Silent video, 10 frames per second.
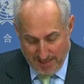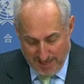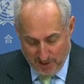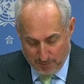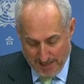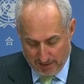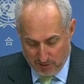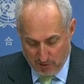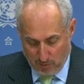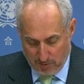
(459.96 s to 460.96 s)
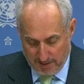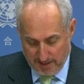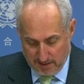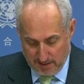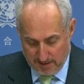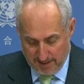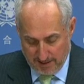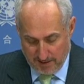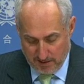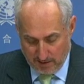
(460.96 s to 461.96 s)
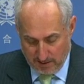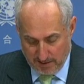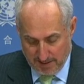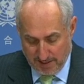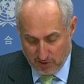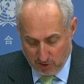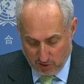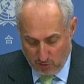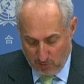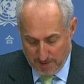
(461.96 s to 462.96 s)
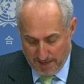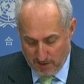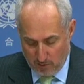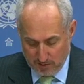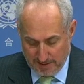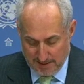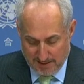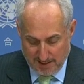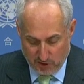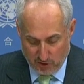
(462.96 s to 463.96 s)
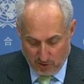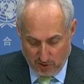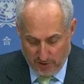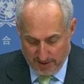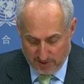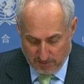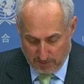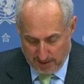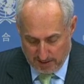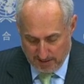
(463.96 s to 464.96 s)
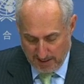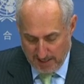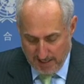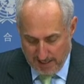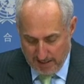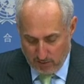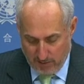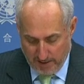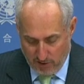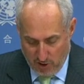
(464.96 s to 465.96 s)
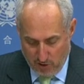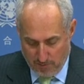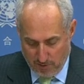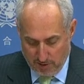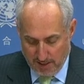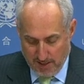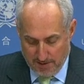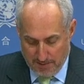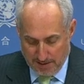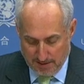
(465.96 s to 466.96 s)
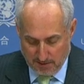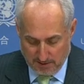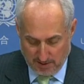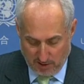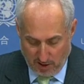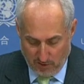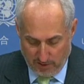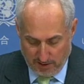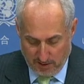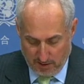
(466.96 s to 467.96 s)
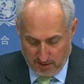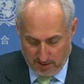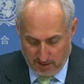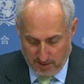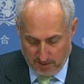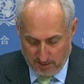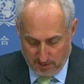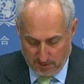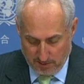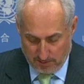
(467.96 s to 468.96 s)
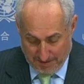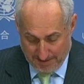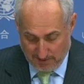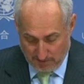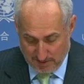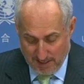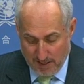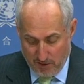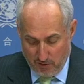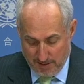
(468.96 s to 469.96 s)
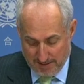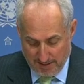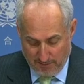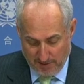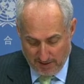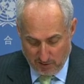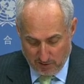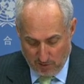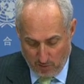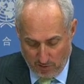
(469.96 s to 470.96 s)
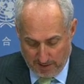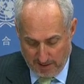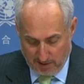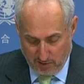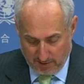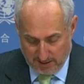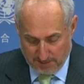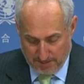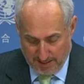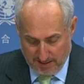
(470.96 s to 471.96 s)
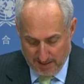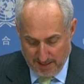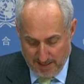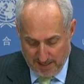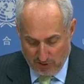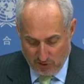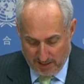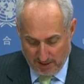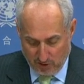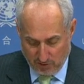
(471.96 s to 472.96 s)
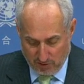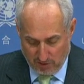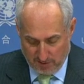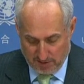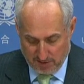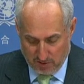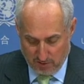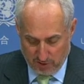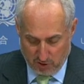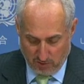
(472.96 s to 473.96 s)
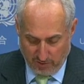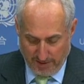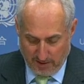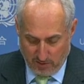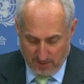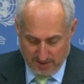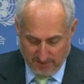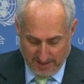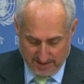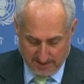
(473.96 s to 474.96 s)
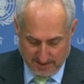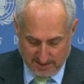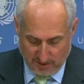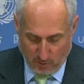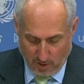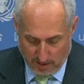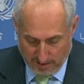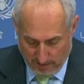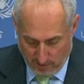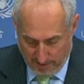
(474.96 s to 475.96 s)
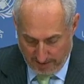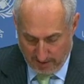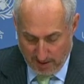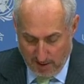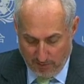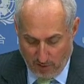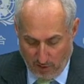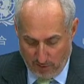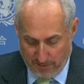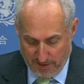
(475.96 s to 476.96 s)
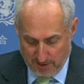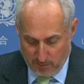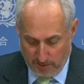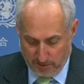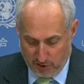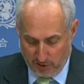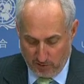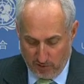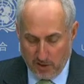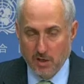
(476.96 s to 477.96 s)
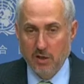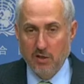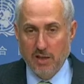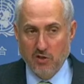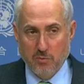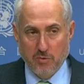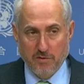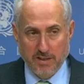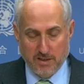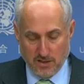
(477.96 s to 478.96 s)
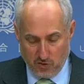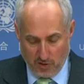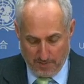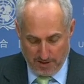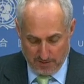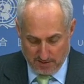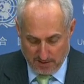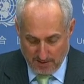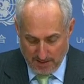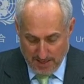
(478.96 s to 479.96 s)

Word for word: Each back to school kit contain, uh, contains a school bag holding essential learning supplies, including a notebook, pencils, and coloring uh, pencils. UNICEF is also working to expand educational services to ensure inclusive access and quality learning for all Venezuelan children and to prevent dropouts.